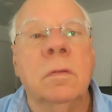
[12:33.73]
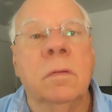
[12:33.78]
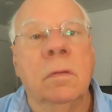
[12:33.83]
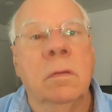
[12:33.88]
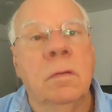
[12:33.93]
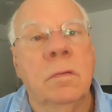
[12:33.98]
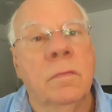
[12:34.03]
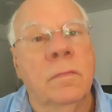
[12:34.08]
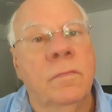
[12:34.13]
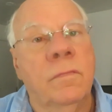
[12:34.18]

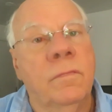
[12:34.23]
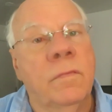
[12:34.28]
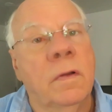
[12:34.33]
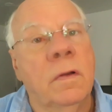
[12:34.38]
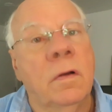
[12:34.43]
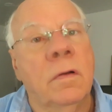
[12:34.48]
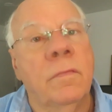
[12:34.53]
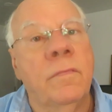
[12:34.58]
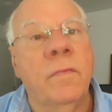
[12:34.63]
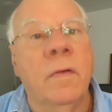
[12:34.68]
and to
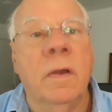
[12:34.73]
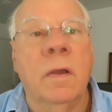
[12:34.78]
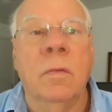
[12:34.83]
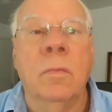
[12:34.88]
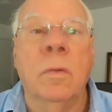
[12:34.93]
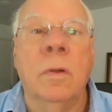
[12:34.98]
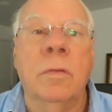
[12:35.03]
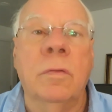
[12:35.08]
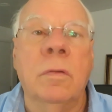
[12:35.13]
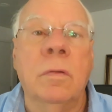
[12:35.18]
verify
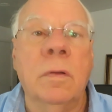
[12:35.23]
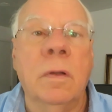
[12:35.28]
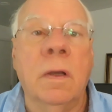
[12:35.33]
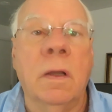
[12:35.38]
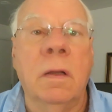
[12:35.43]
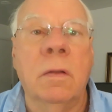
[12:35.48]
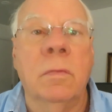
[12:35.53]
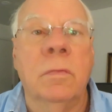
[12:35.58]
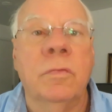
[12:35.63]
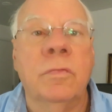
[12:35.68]
whether or
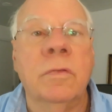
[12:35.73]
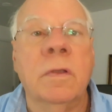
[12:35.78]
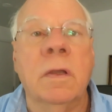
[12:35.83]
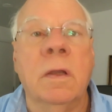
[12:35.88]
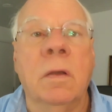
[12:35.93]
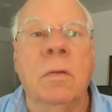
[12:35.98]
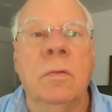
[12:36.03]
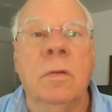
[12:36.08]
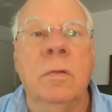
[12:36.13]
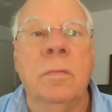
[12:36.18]
not it was
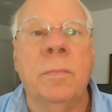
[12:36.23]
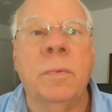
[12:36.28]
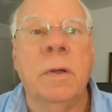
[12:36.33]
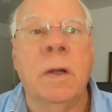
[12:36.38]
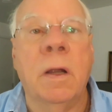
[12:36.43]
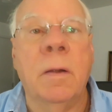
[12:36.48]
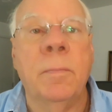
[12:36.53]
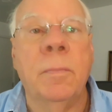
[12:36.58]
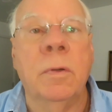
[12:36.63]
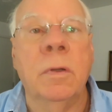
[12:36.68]
counted
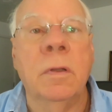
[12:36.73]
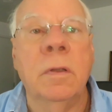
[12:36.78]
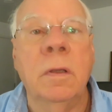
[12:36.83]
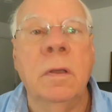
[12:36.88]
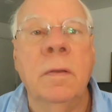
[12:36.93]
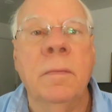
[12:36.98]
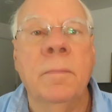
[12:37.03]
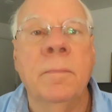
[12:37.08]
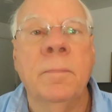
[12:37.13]
properly.